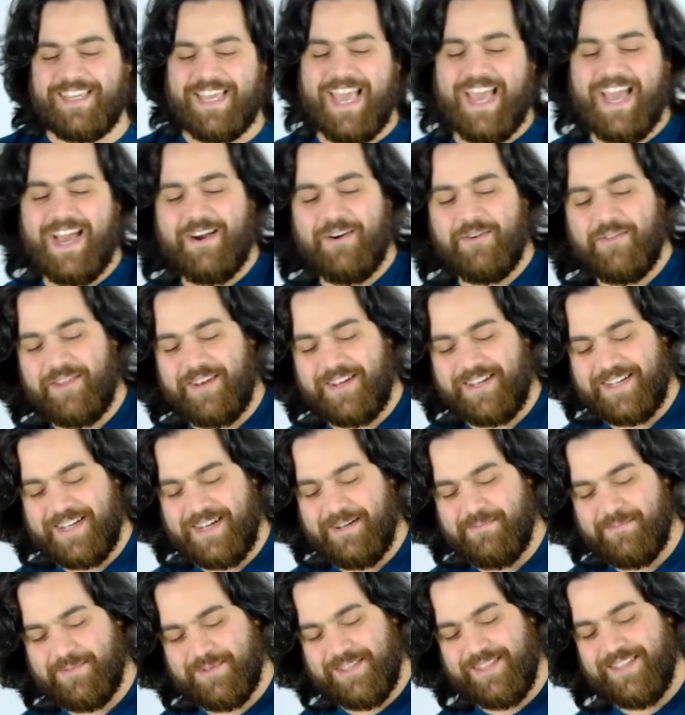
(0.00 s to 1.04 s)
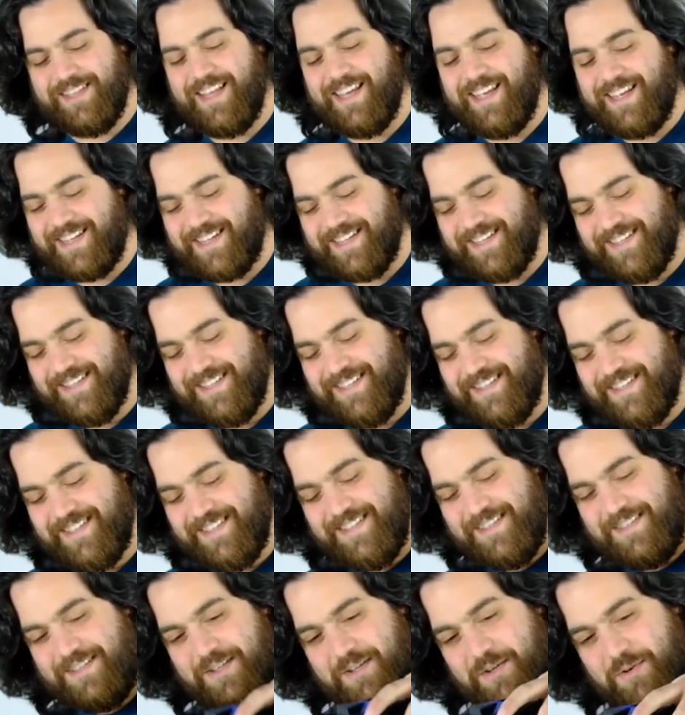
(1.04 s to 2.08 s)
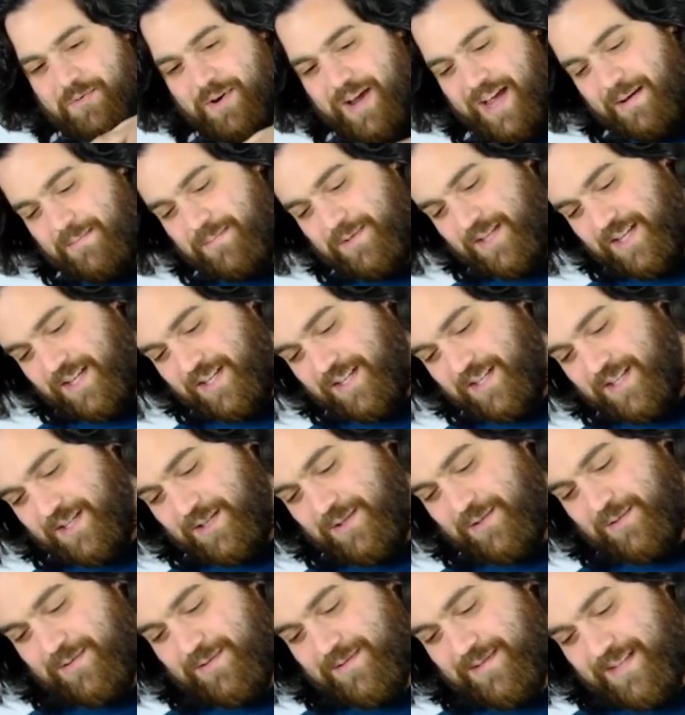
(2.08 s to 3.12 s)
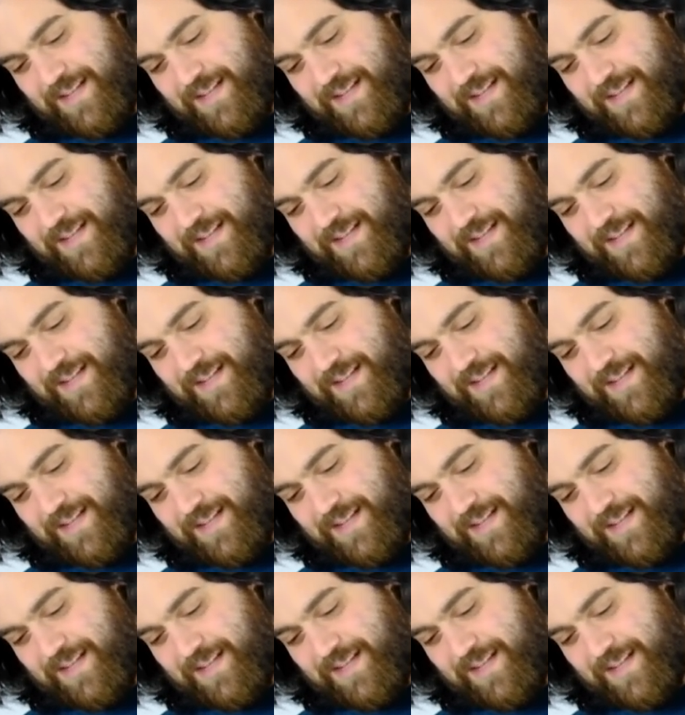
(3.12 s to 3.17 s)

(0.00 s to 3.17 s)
cow that it comes and like grabs onto.